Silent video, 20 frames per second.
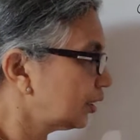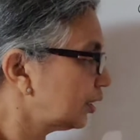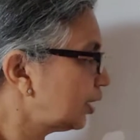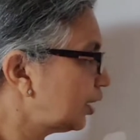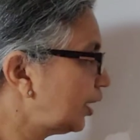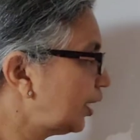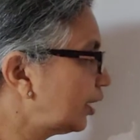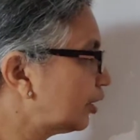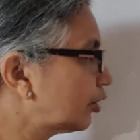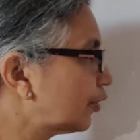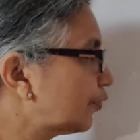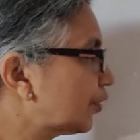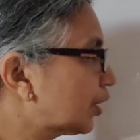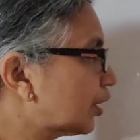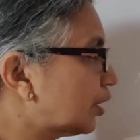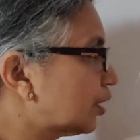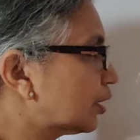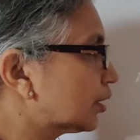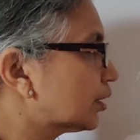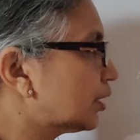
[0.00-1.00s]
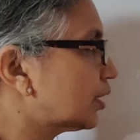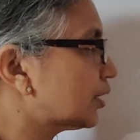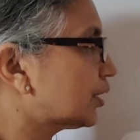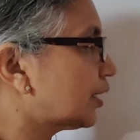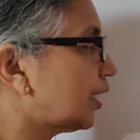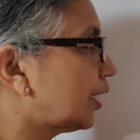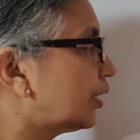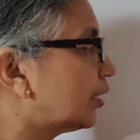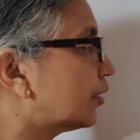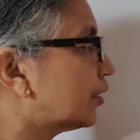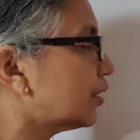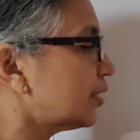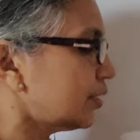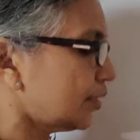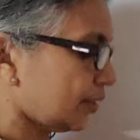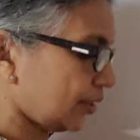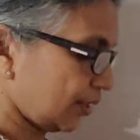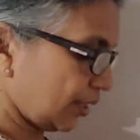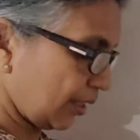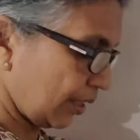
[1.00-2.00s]
The length of the conductor is like
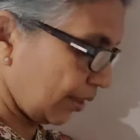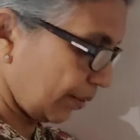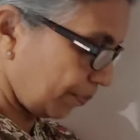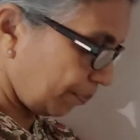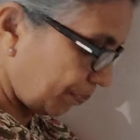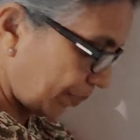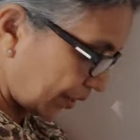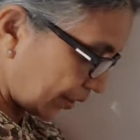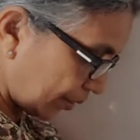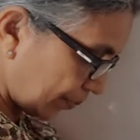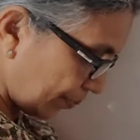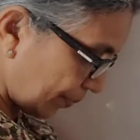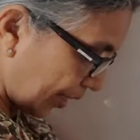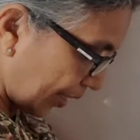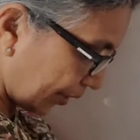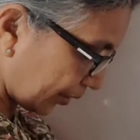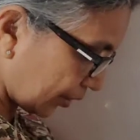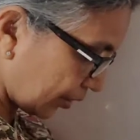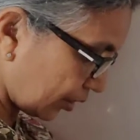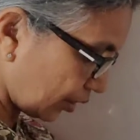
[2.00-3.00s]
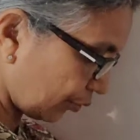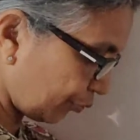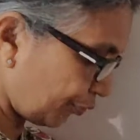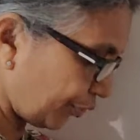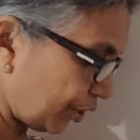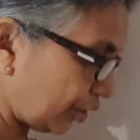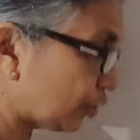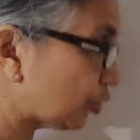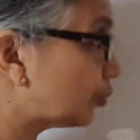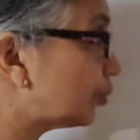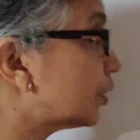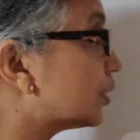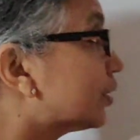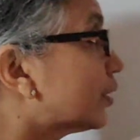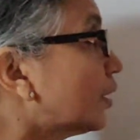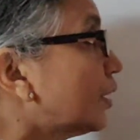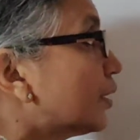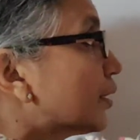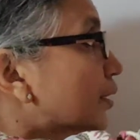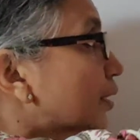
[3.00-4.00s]
this, but the magnetic field you will
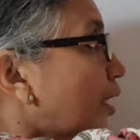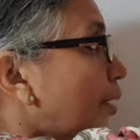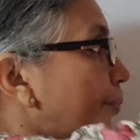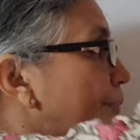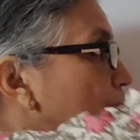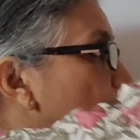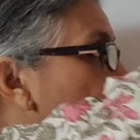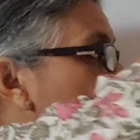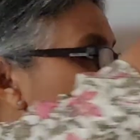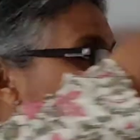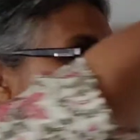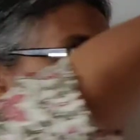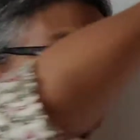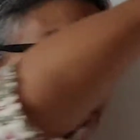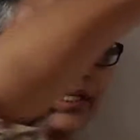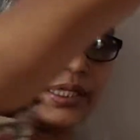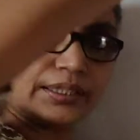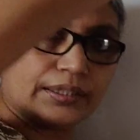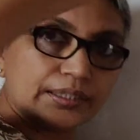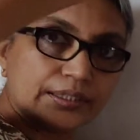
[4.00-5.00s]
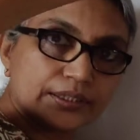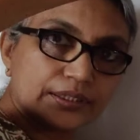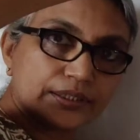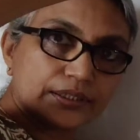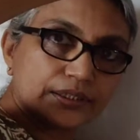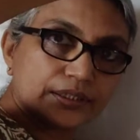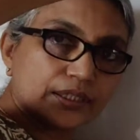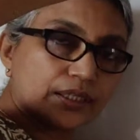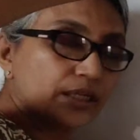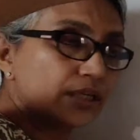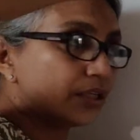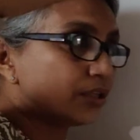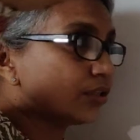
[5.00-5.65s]
see is coming out like this.